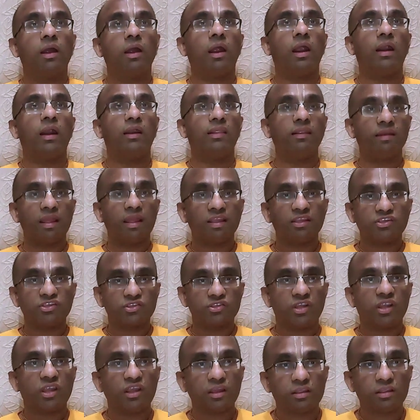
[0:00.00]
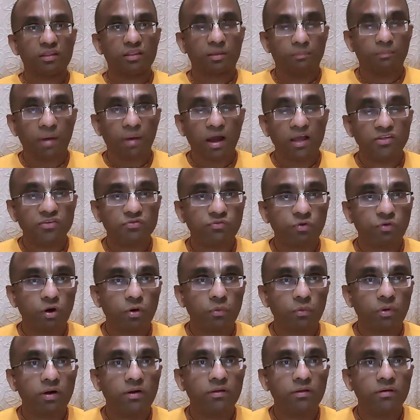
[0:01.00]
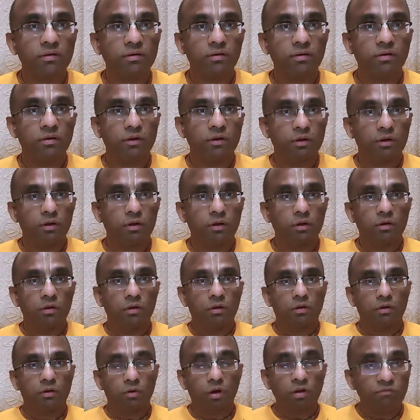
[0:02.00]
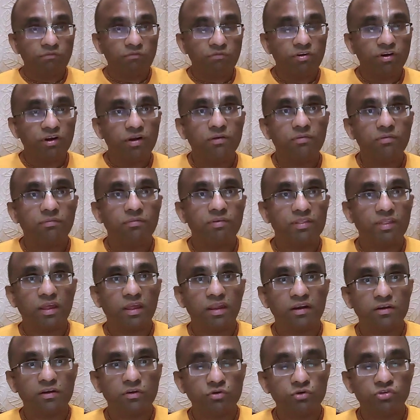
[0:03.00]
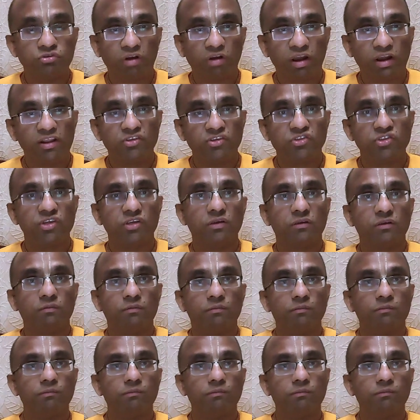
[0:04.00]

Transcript: And the next day, they march forward, confident with their new strategy.